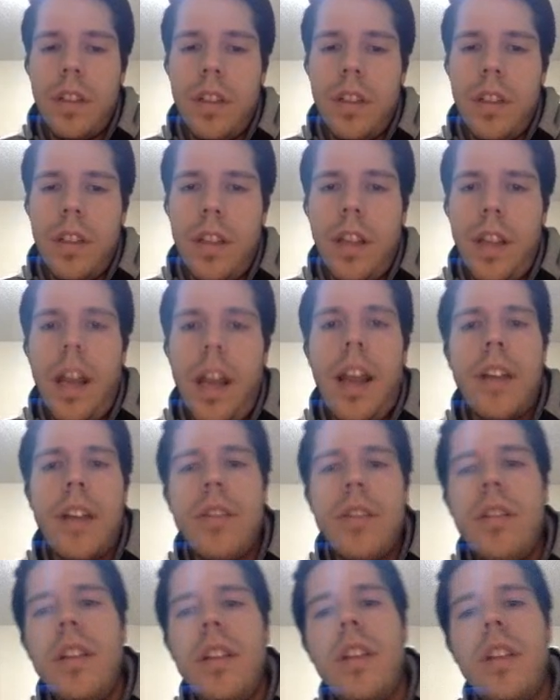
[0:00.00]
That
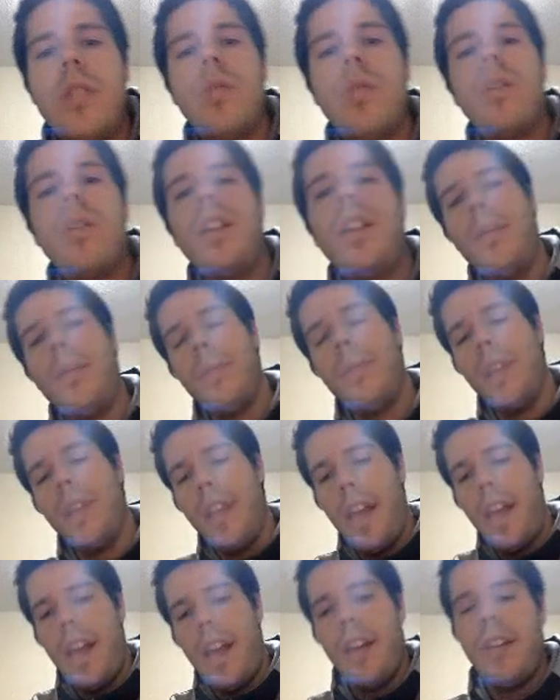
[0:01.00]
actually could let me
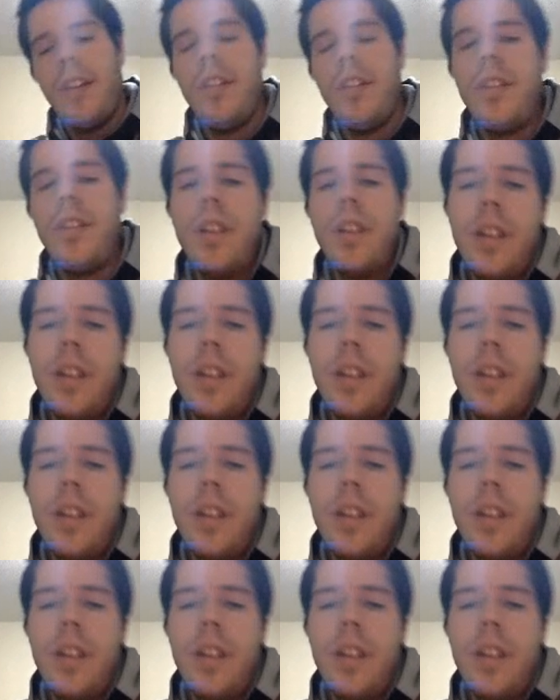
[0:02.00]
end here.